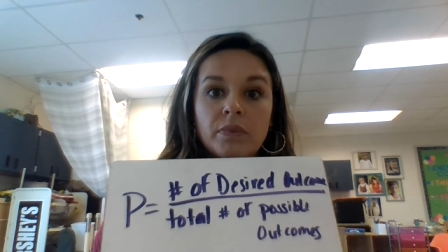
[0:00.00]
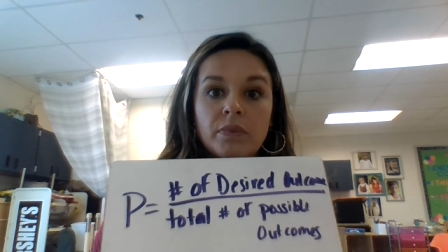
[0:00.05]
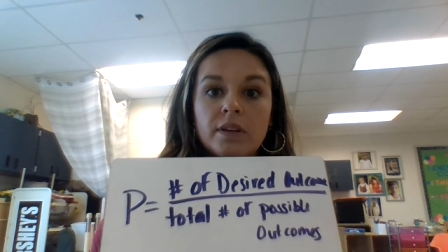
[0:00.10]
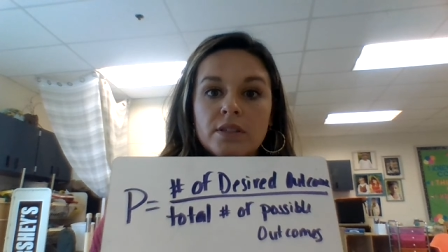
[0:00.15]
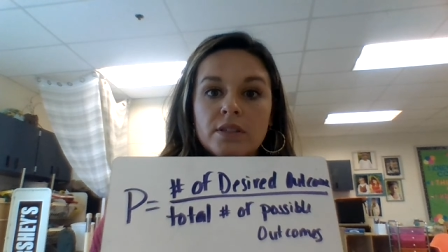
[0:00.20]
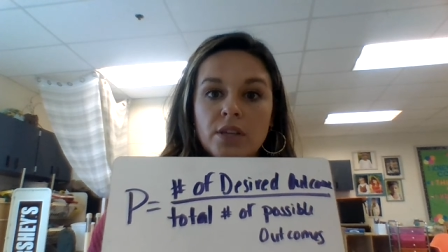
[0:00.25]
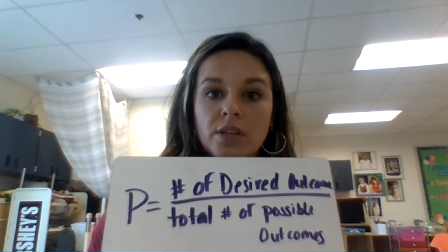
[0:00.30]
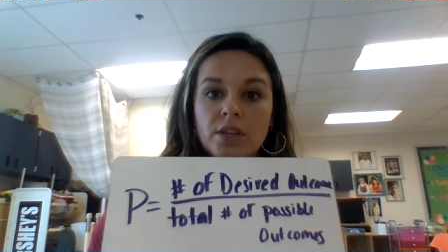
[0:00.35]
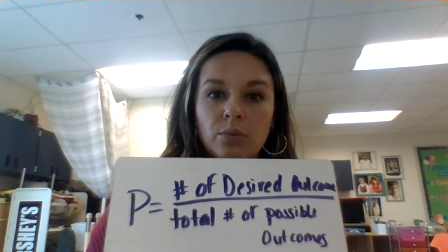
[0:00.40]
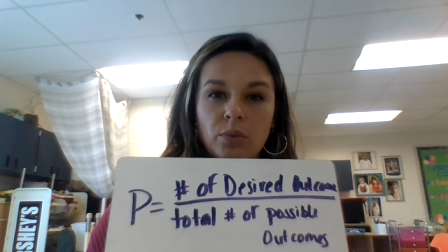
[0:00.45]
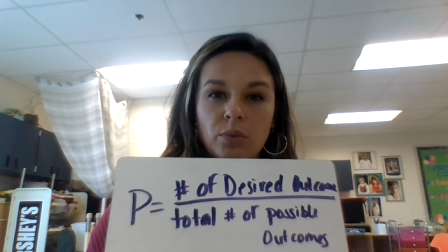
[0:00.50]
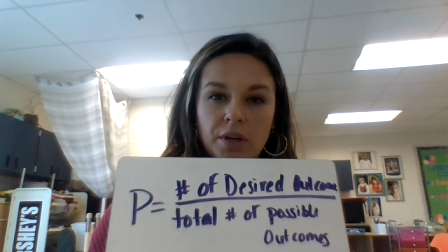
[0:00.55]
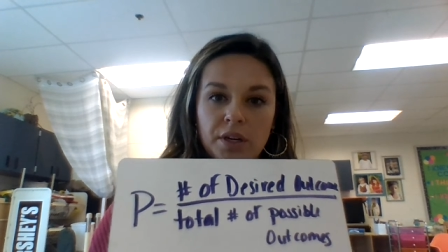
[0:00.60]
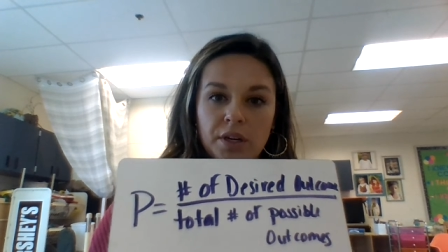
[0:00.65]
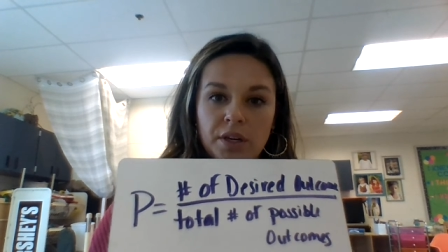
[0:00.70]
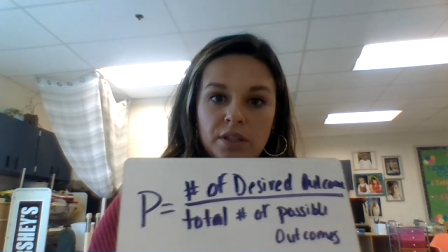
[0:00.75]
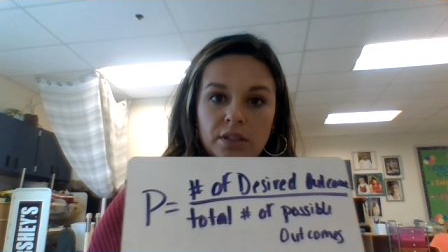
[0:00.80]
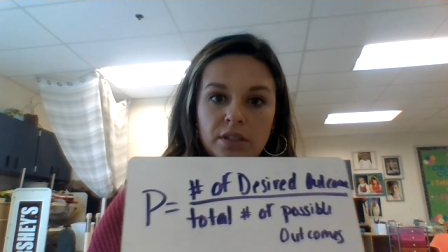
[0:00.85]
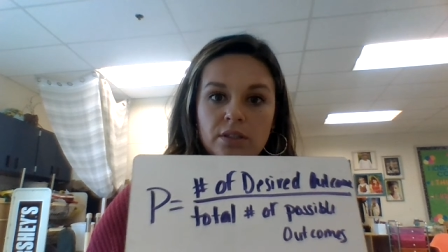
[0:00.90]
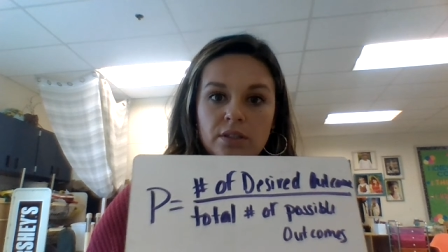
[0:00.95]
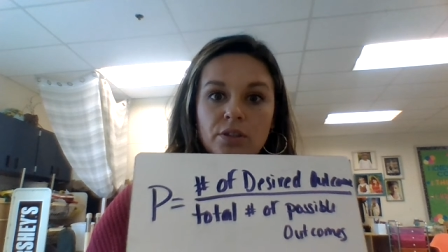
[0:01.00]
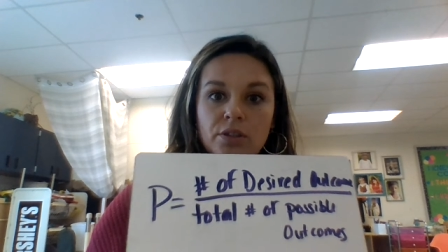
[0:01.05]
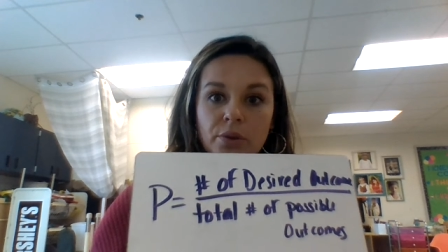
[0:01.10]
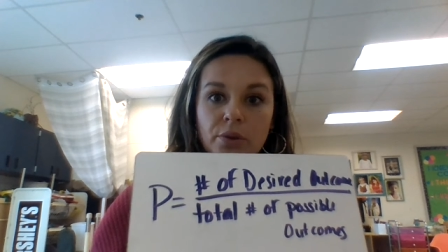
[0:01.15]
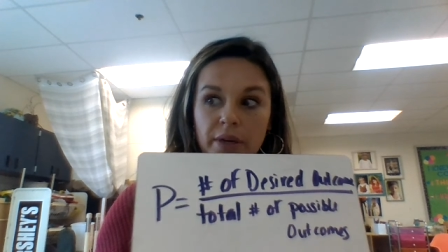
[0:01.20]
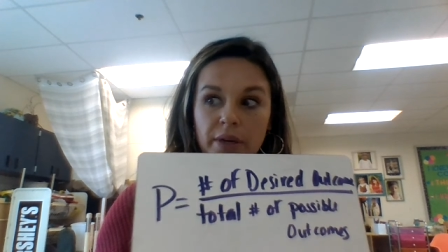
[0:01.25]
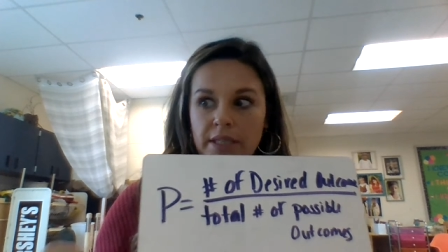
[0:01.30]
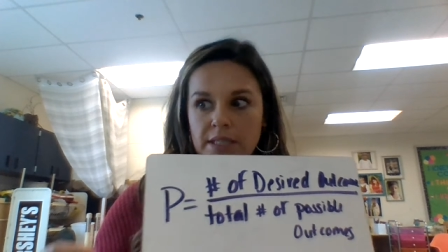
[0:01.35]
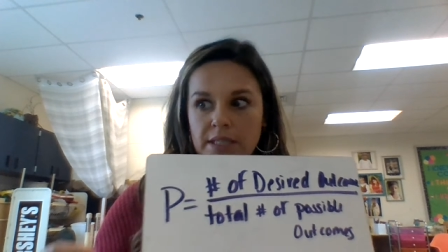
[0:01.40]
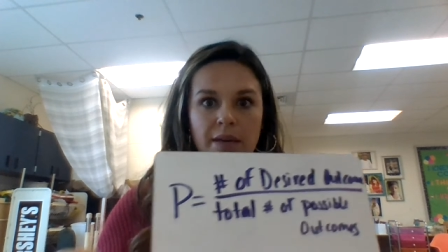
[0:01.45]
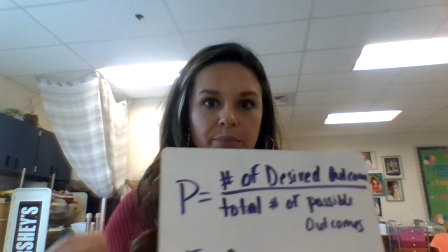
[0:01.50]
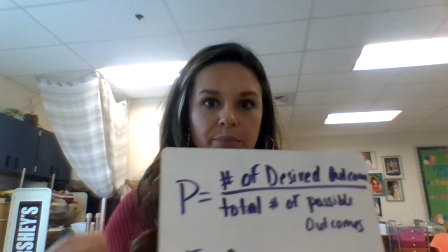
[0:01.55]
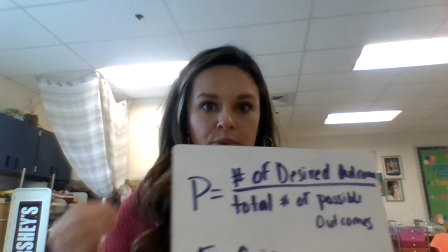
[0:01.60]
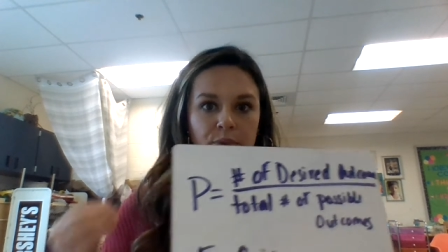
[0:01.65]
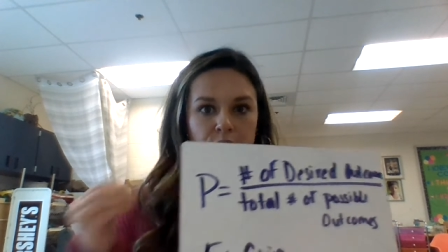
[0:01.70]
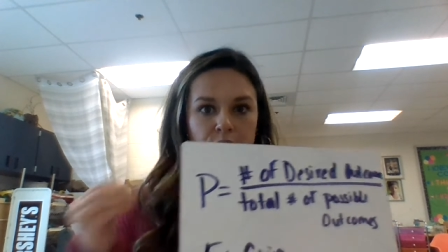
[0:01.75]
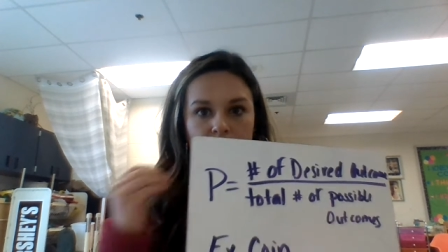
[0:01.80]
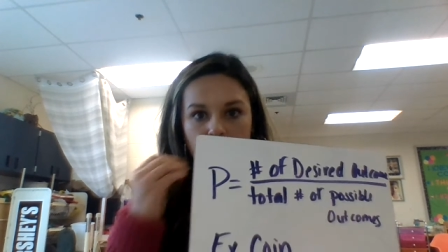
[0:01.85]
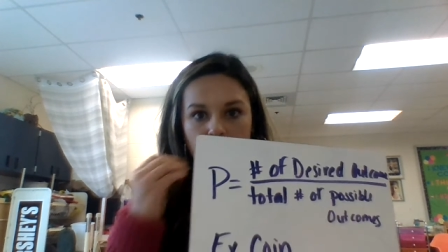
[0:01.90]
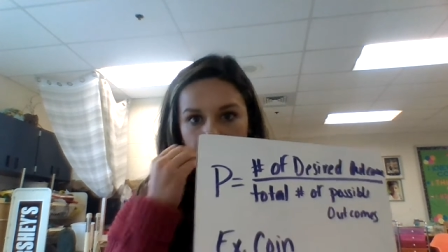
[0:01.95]
So we're going to do an
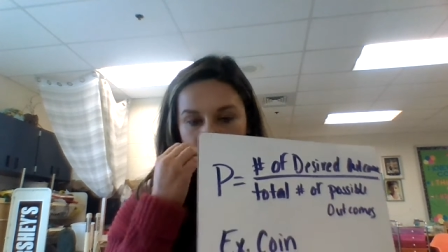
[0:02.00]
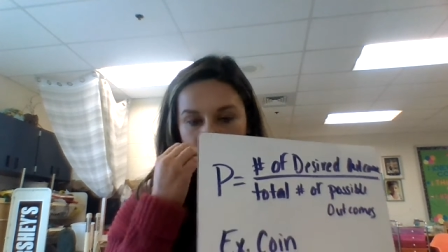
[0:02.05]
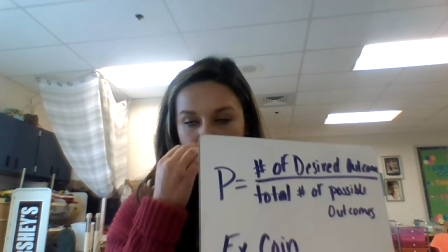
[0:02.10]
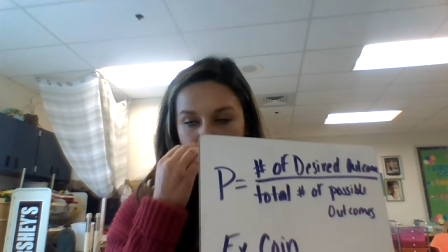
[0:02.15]
example so that